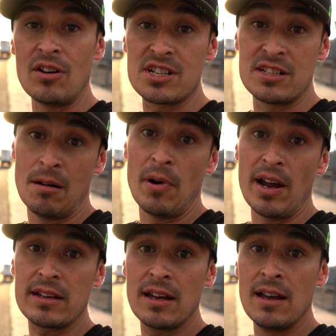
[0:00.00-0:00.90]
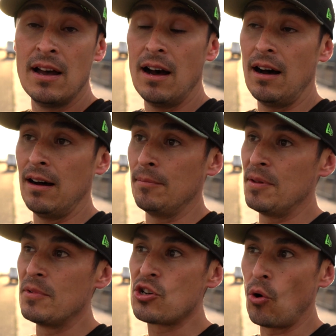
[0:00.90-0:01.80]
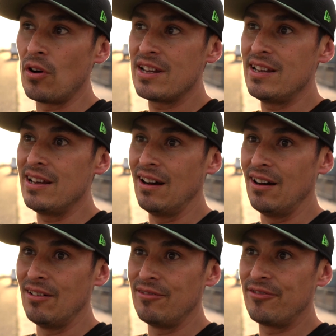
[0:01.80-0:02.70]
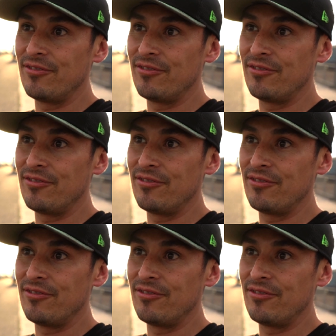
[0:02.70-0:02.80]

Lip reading: R stunt bike. The majority of